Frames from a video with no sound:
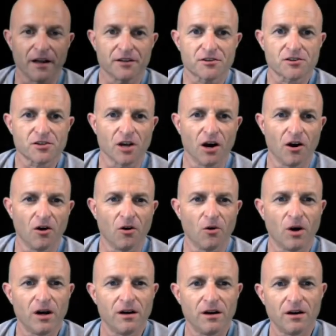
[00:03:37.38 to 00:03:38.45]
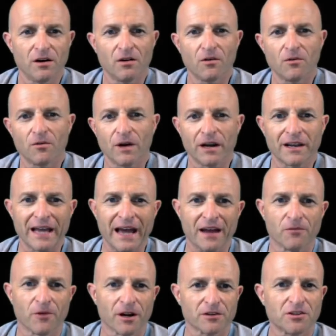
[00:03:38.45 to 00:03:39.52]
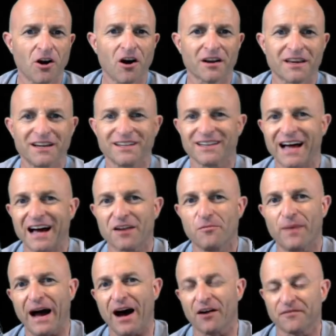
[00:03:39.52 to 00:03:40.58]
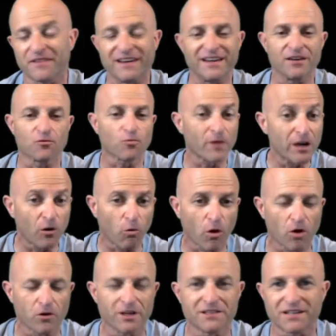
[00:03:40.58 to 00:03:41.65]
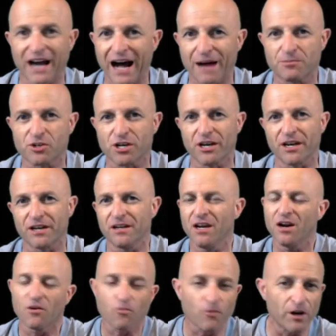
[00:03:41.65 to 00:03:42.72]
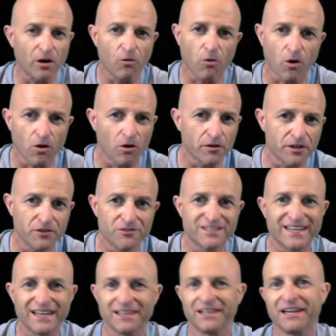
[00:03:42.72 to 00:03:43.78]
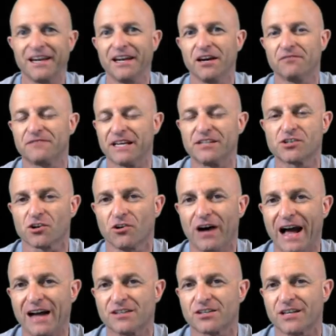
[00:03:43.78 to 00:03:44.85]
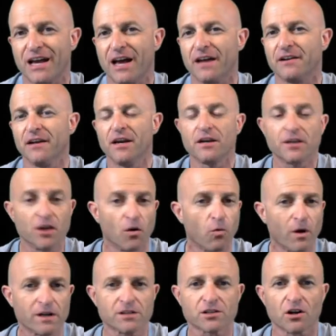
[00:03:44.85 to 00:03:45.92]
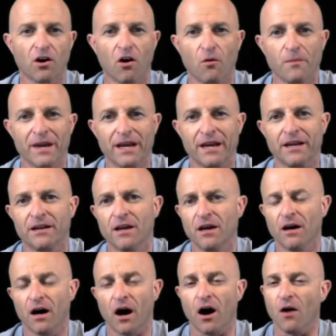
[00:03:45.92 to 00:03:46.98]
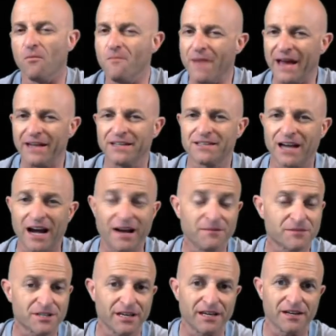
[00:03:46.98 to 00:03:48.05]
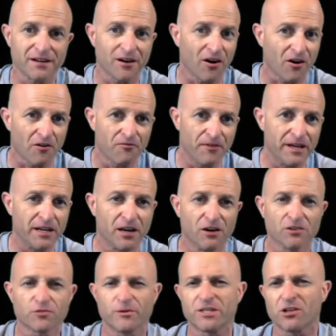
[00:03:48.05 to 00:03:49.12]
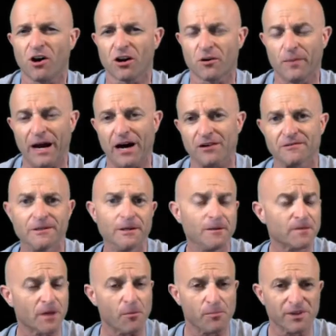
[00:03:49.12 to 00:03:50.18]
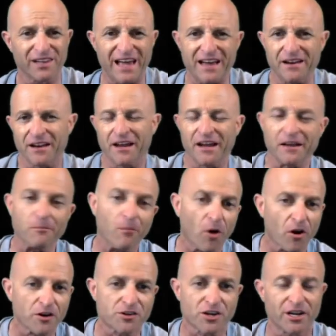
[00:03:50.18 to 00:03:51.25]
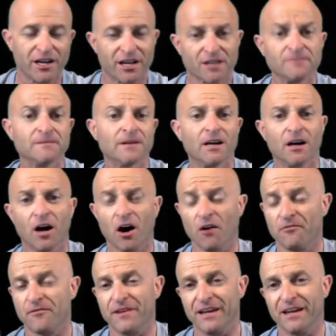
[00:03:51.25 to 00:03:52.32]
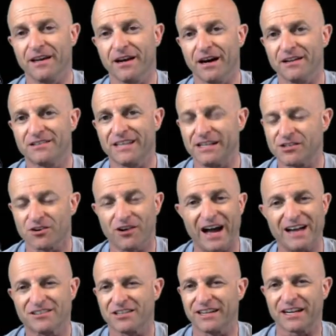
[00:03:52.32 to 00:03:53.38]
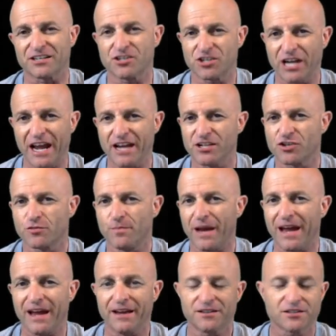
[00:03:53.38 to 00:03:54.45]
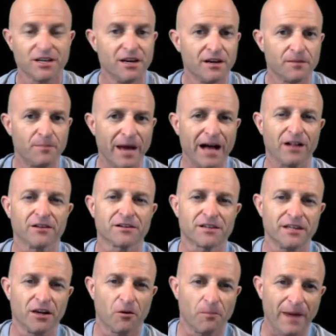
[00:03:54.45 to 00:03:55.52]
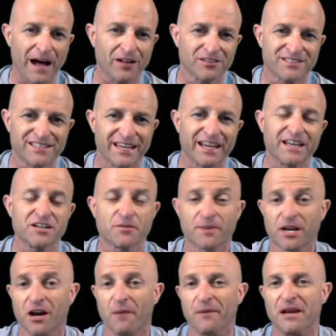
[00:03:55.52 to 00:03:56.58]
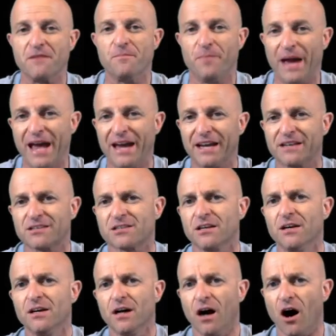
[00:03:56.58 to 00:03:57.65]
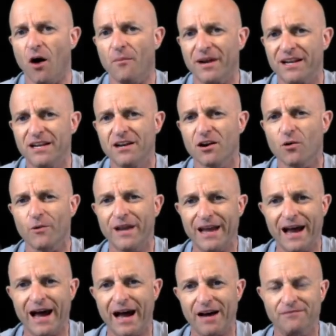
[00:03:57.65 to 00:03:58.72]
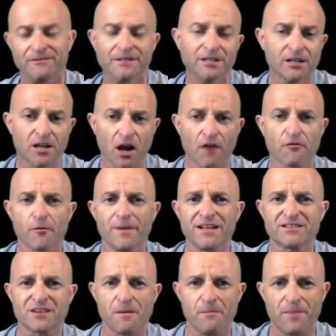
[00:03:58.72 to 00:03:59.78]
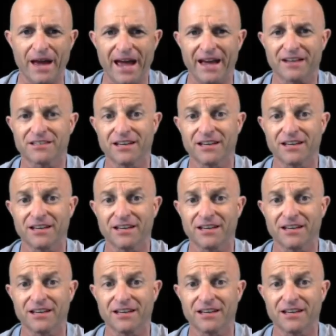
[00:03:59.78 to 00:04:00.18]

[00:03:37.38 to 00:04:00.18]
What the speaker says: so again, we're talking a lot about the real-world adoption, real-world utility of digital assets. What does it all mean? Many times in our videos, we talk about the blending, merging of the digital asset exchange space, balancing into becoming banks. But here we have governments and banks